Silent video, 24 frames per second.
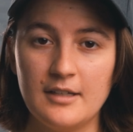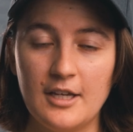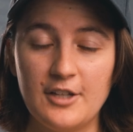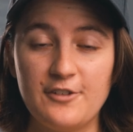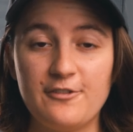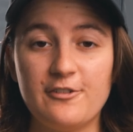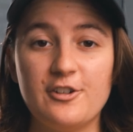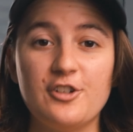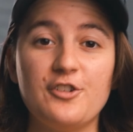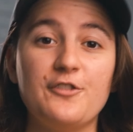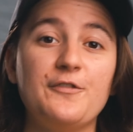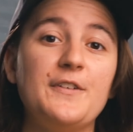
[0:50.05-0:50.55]
As
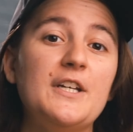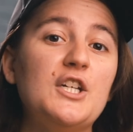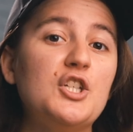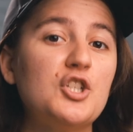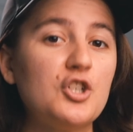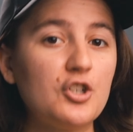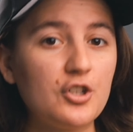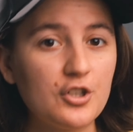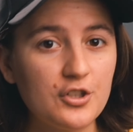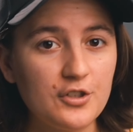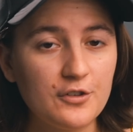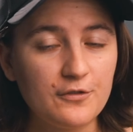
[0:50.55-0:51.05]
far as
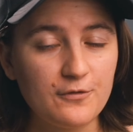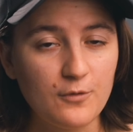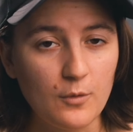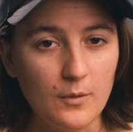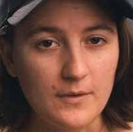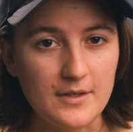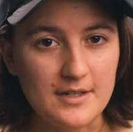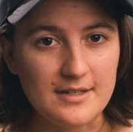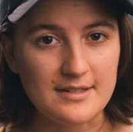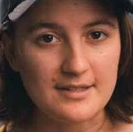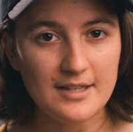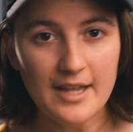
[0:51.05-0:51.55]
features
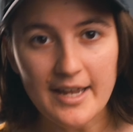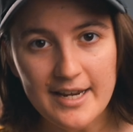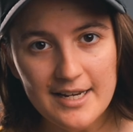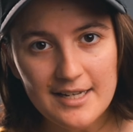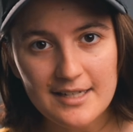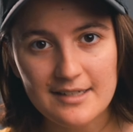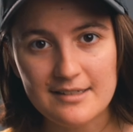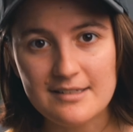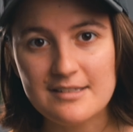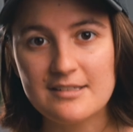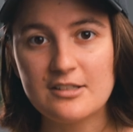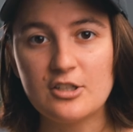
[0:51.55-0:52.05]
for this
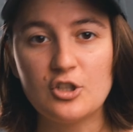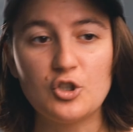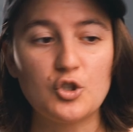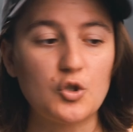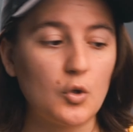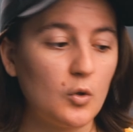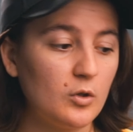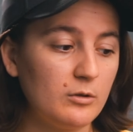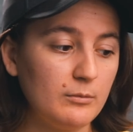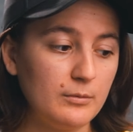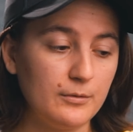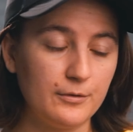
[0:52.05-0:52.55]
light, it is
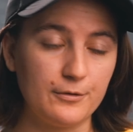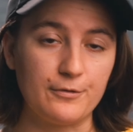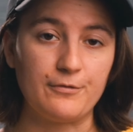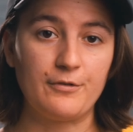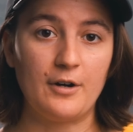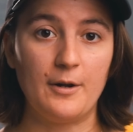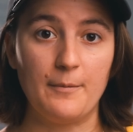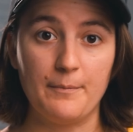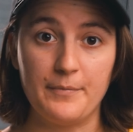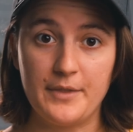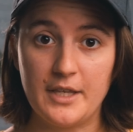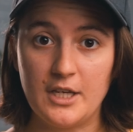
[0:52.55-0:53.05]
controllable
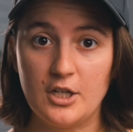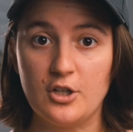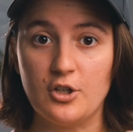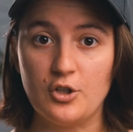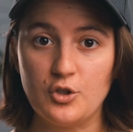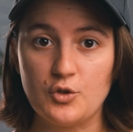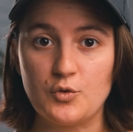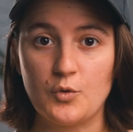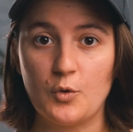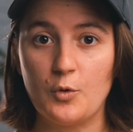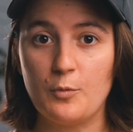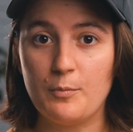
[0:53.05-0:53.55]
from the
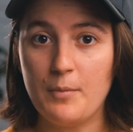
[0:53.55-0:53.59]
control